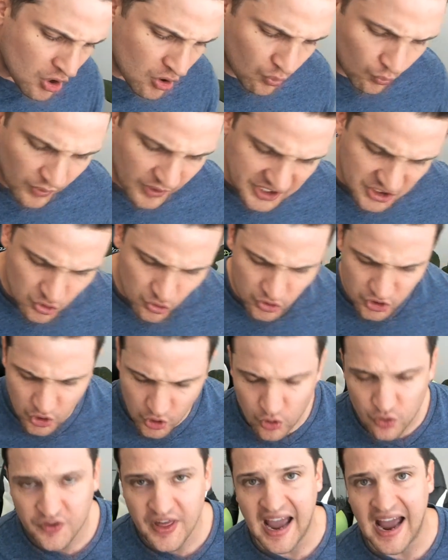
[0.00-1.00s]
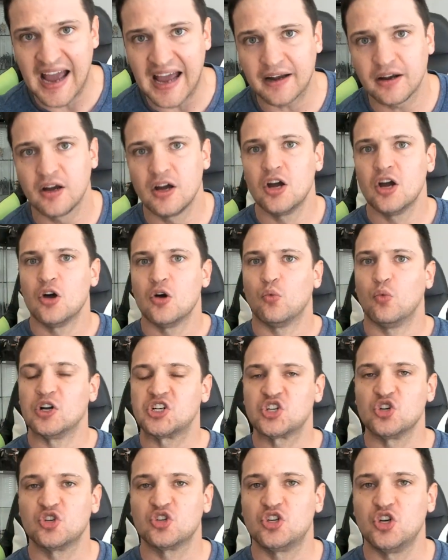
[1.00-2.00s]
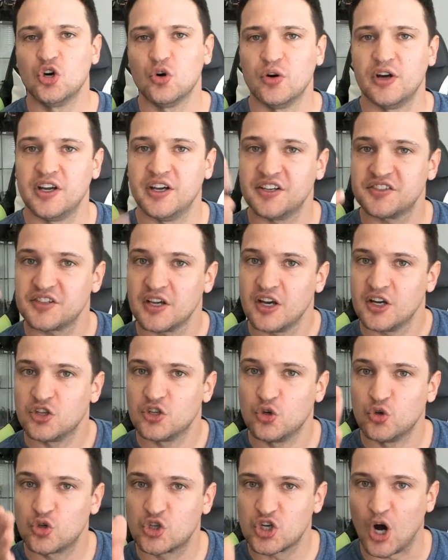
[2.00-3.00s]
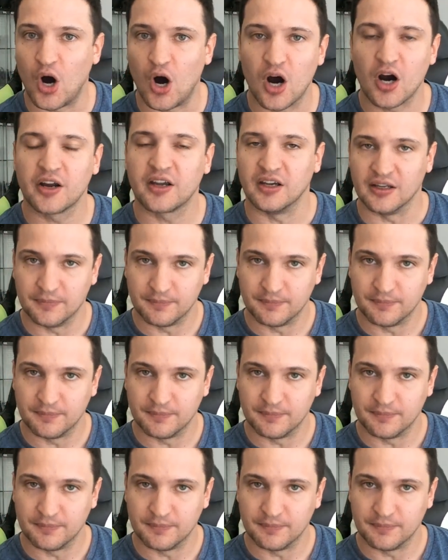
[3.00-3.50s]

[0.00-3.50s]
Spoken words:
When you do that, what you do is you target